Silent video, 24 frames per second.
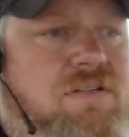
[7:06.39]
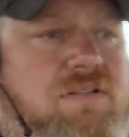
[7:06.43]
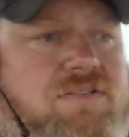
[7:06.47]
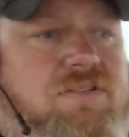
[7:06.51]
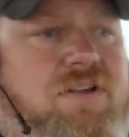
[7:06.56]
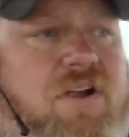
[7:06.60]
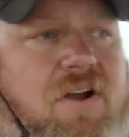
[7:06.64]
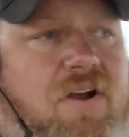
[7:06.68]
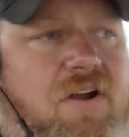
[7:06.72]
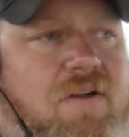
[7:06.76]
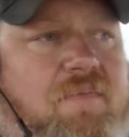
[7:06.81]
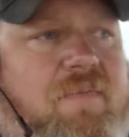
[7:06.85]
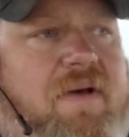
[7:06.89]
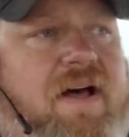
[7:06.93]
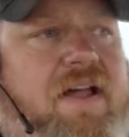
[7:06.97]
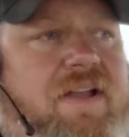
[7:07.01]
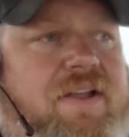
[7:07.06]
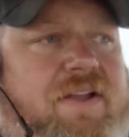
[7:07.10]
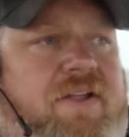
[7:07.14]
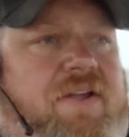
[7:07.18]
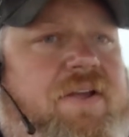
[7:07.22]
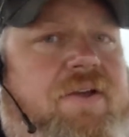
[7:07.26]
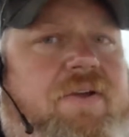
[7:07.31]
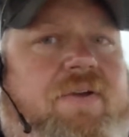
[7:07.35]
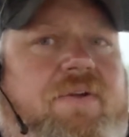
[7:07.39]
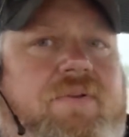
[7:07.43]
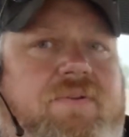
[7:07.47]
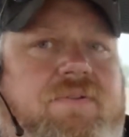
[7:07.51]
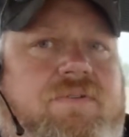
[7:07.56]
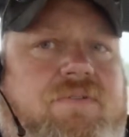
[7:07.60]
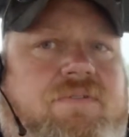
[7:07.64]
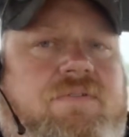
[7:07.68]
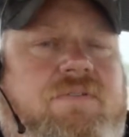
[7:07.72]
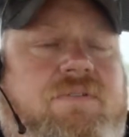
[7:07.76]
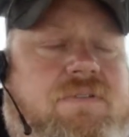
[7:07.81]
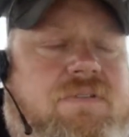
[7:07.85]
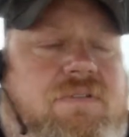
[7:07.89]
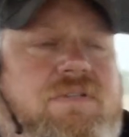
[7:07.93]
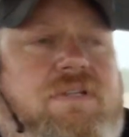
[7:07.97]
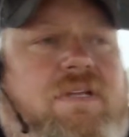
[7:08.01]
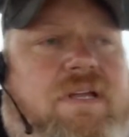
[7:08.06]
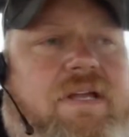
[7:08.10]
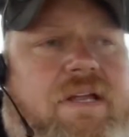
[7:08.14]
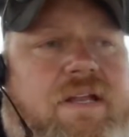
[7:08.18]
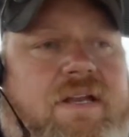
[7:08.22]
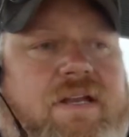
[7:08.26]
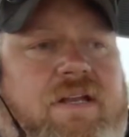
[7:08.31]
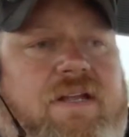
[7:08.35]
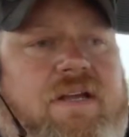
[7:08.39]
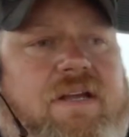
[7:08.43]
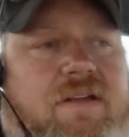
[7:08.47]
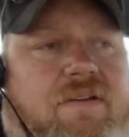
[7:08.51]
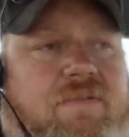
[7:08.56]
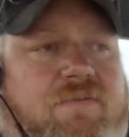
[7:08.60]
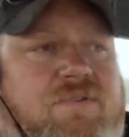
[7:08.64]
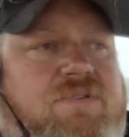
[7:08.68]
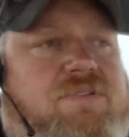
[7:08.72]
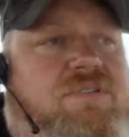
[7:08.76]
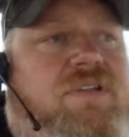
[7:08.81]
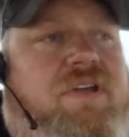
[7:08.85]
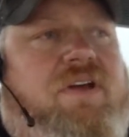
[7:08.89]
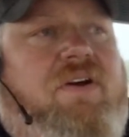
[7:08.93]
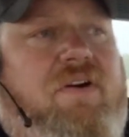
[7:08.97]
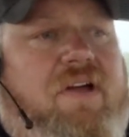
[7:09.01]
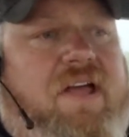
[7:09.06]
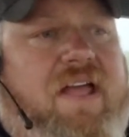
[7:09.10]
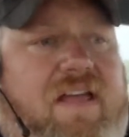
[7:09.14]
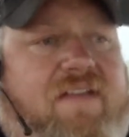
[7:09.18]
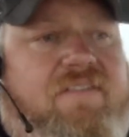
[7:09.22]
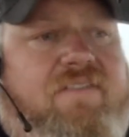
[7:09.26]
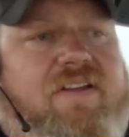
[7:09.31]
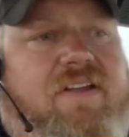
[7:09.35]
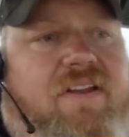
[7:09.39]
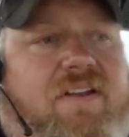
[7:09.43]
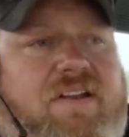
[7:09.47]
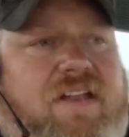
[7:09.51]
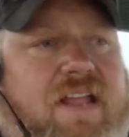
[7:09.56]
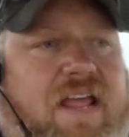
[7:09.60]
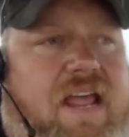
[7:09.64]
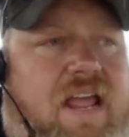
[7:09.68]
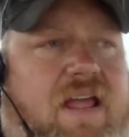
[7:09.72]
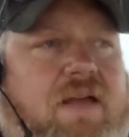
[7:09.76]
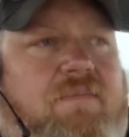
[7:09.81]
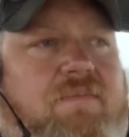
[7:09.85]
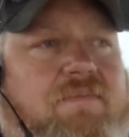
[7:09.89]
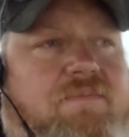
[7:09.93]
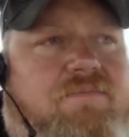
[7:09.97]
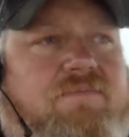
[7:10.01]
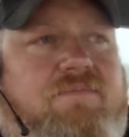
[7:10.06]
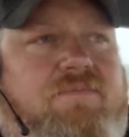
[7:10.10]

started about noon, and it was still heavy and damp.